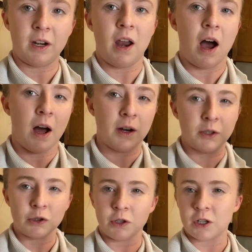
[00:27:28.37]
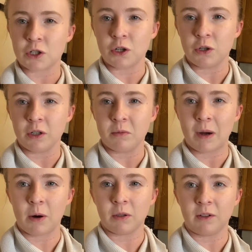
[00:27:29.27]
non-traditional in
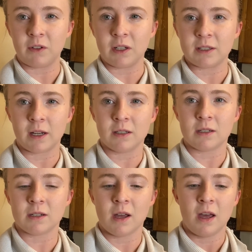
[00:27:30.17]
powerlifting sense.